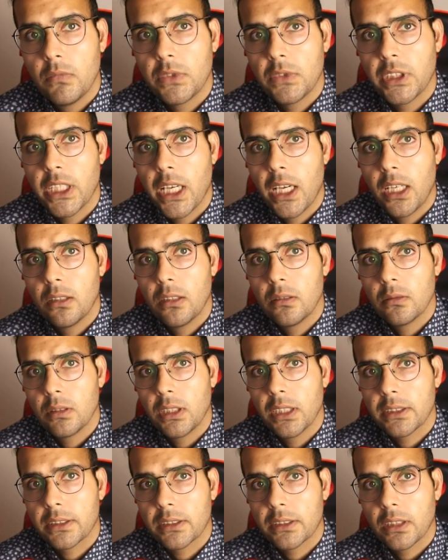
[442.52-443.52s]
Now
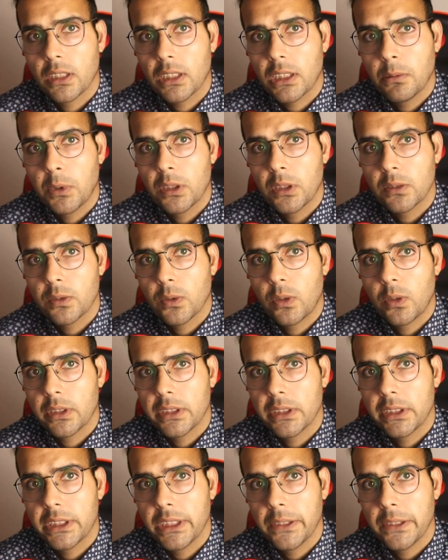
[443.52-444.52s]
let's talk about our
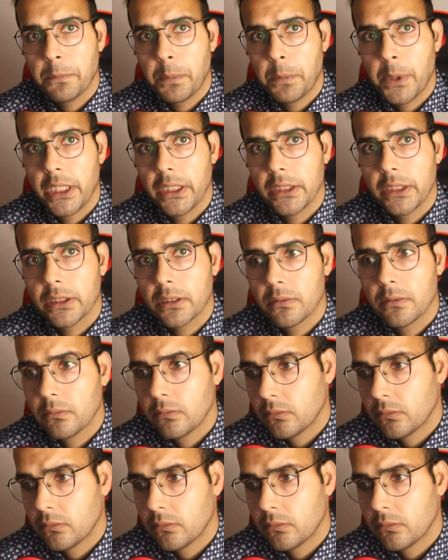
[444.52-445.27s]
receive page.